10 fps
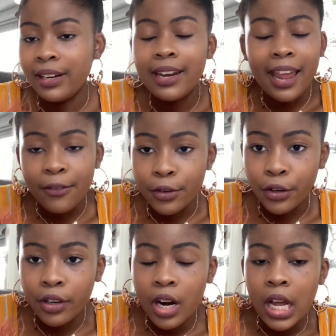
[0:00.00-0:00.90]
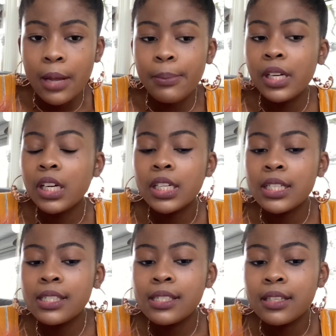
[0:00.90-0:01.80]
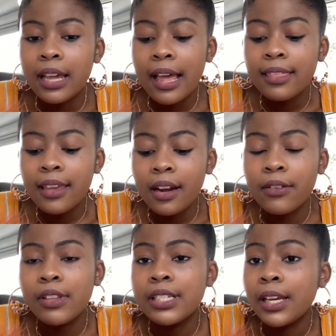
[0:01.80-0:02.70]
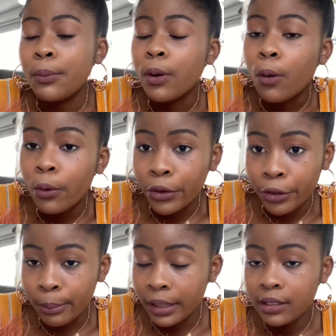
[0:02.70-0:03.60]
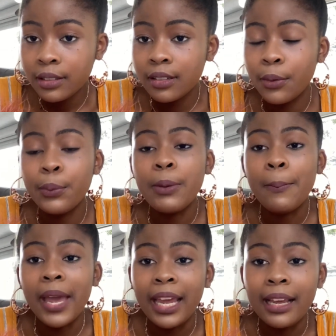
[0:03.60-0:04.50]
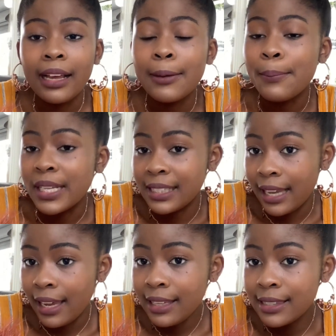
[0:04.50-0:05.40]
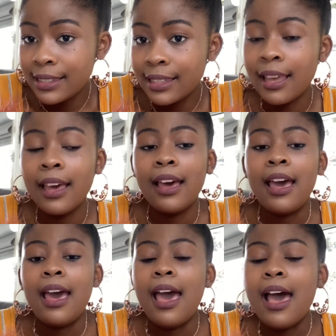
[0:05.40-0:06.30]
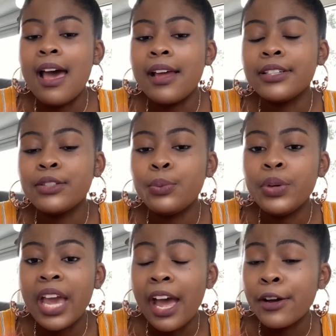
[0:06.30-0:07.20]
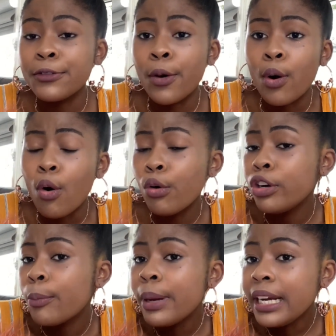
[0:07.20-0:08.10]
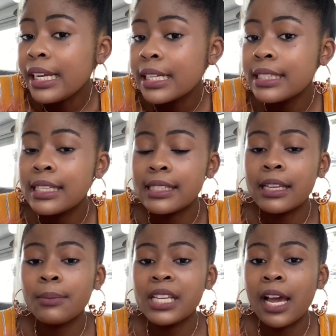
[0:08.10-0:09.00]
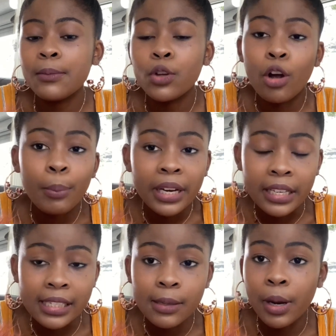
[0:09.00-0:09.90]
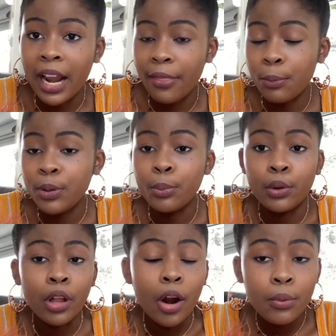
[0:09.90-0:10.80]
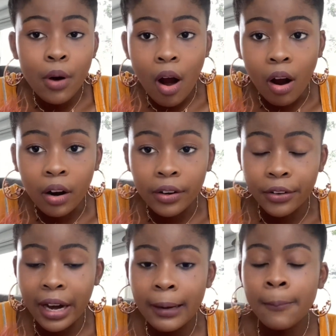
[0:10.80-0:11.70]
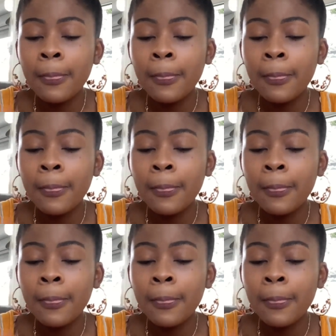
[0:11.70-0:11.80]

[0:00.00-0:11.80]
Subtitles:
Never. Because at the end of the day, we're all human. We make mistakes and we have our own opinions, and sometimes our opinions about other people are wrong, right?